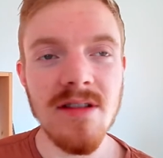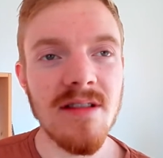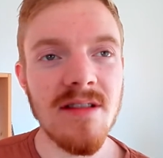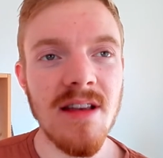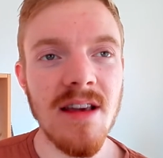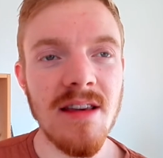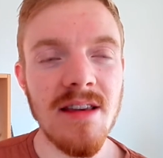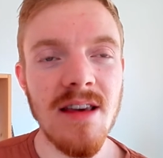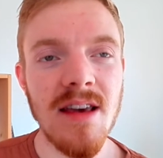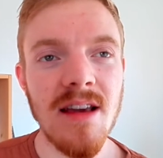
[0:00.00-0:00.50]

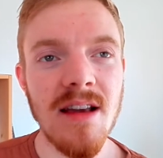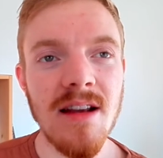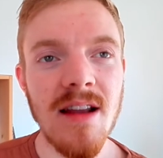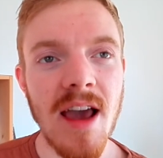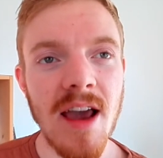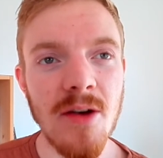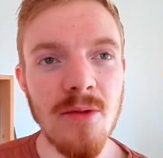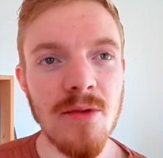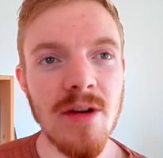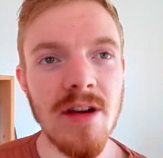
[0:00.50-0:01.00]
thinking
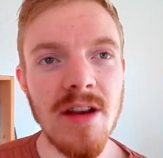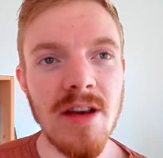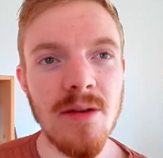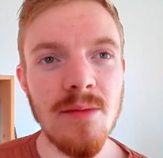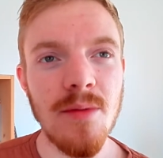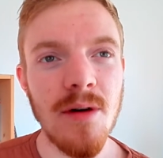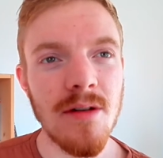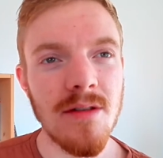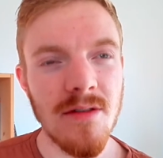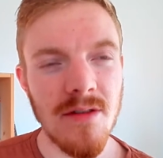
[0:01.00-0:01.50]
like really
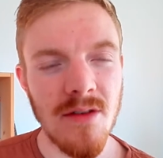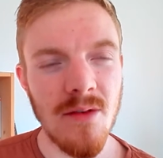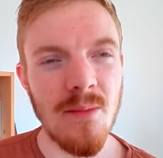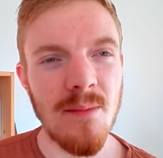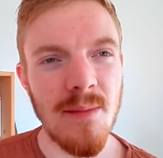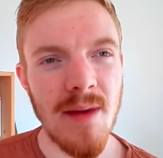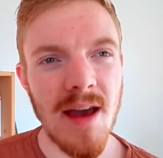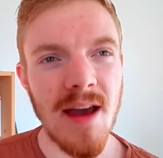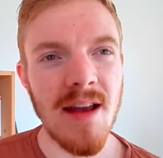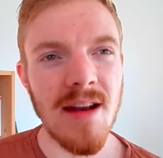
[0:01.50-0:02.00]
about,
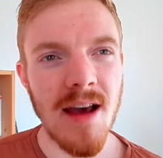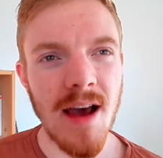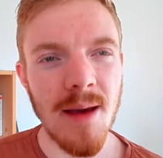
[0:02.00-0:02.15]
man,